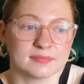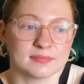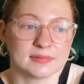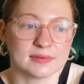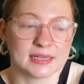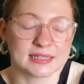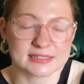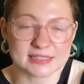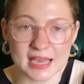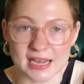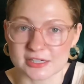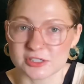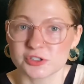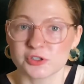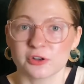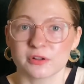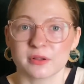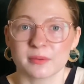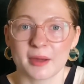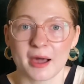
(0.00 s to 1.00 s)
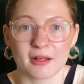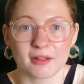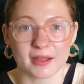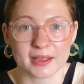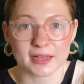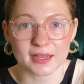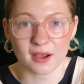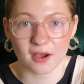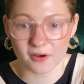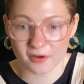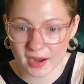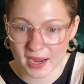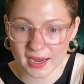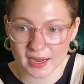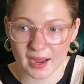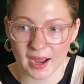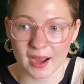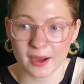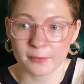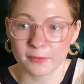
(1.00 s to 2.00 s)
intentional about like, okay,
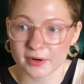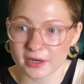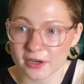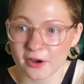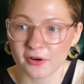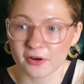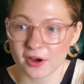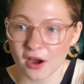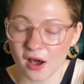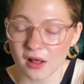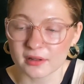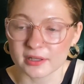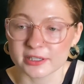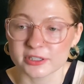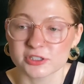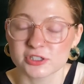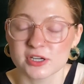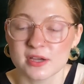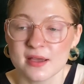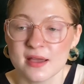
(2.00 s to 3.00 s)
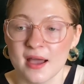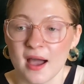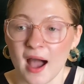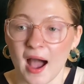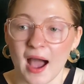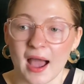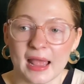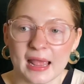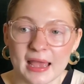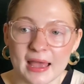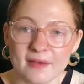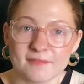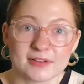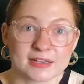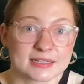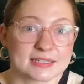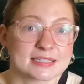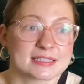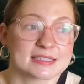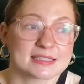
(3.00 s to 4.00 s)
I want to go to college, I have
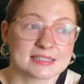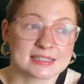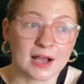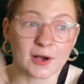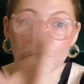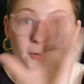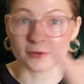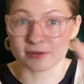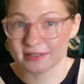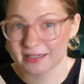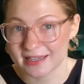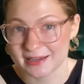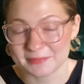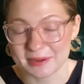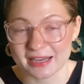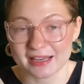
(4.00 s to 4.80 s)
excelled in my